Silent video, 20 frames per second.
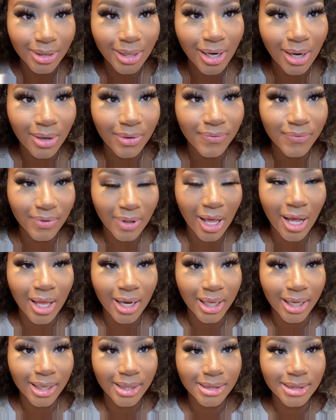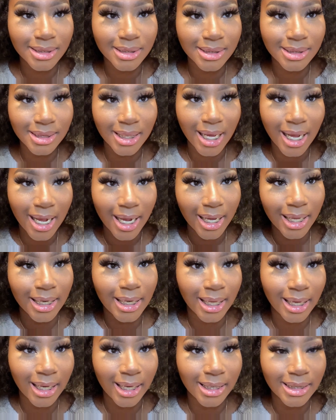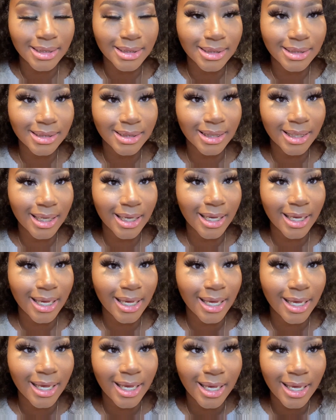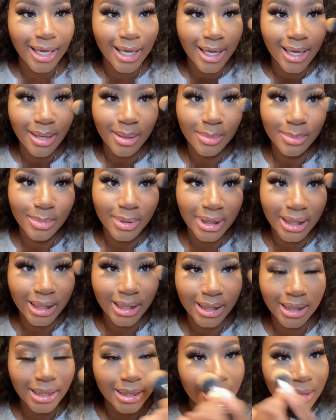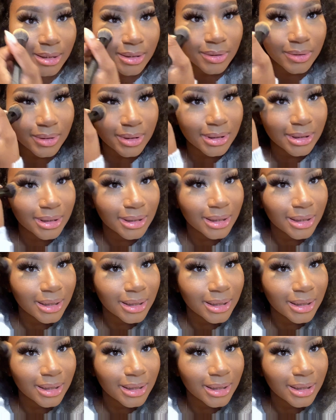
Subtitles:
how flawless the highlight blended out.